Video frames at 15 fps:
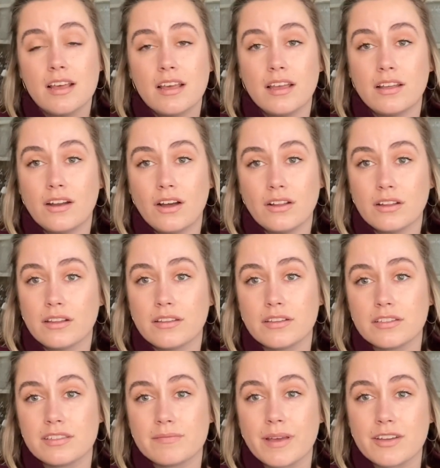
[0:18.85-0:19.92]
and all of
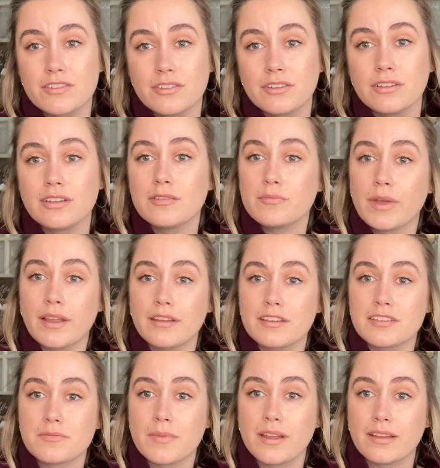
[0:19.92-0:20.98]
those special
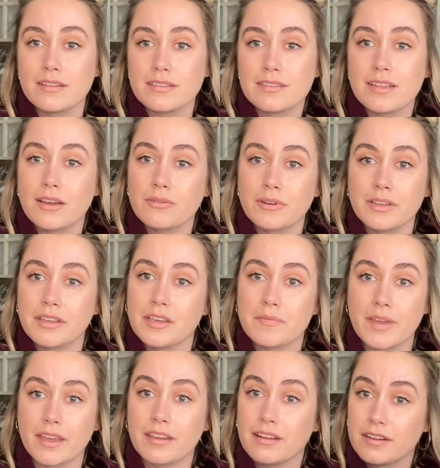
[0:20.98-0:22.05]
embellishments that really
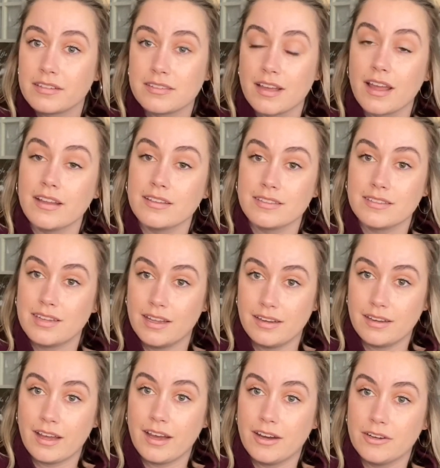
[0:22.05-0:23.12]
make your sign
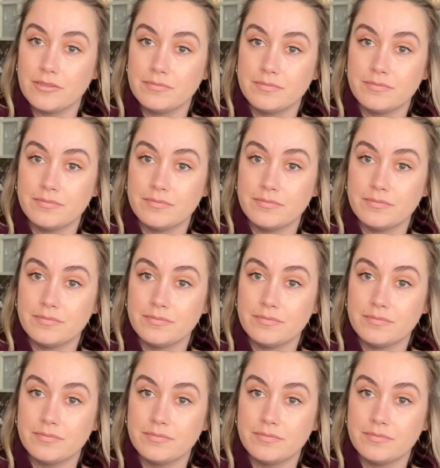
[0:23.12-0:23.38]
stand out.